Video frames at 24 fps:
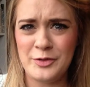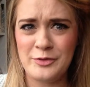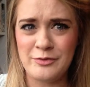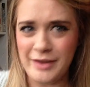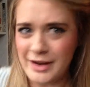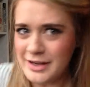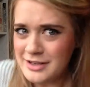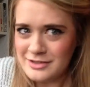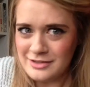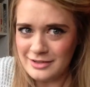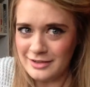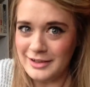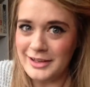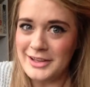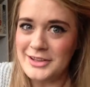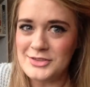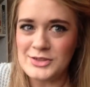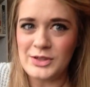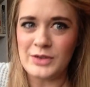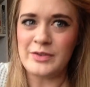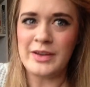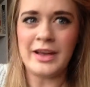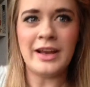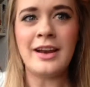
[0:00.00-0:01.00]

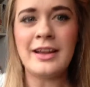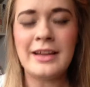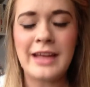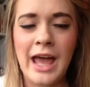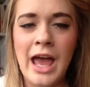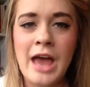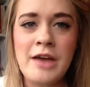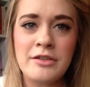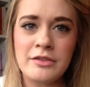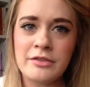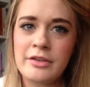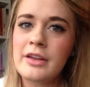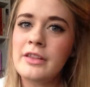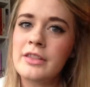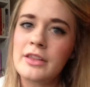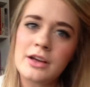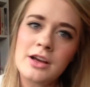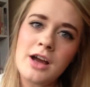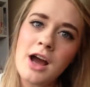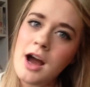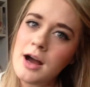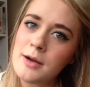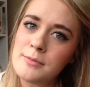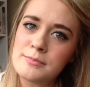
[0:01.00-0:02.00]
franchise of it, like everything
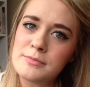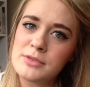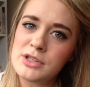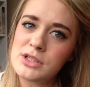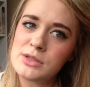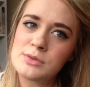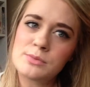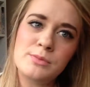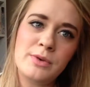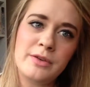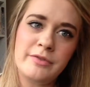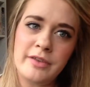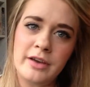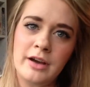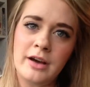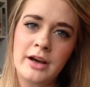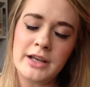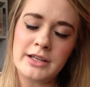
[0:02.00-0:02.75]
that comes with it.